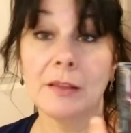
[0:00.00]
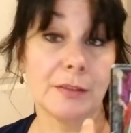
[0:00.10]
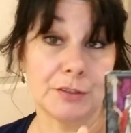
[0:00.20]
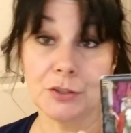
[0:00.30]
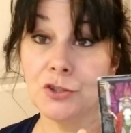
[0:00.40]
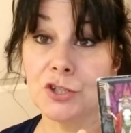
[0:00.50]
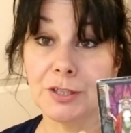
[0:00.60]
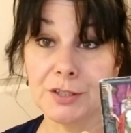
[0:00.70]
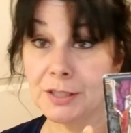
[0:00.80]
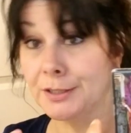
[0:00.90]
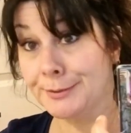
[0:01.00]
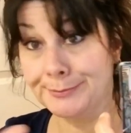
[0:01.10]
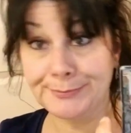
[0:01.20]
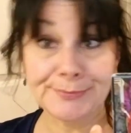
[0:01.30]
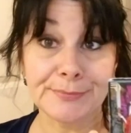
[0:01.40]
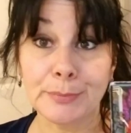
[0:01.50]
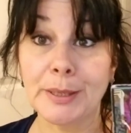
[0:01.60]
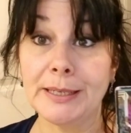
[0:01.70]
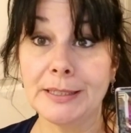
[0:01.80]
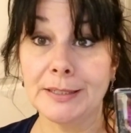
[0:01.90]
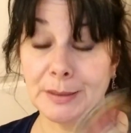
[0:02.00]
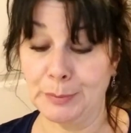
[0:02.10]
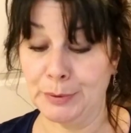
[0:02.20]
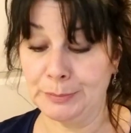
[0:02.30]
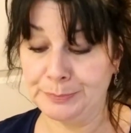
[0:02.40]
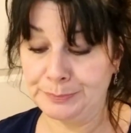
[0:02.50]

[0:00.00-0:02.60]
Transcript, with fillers: This is justice, plain and simple.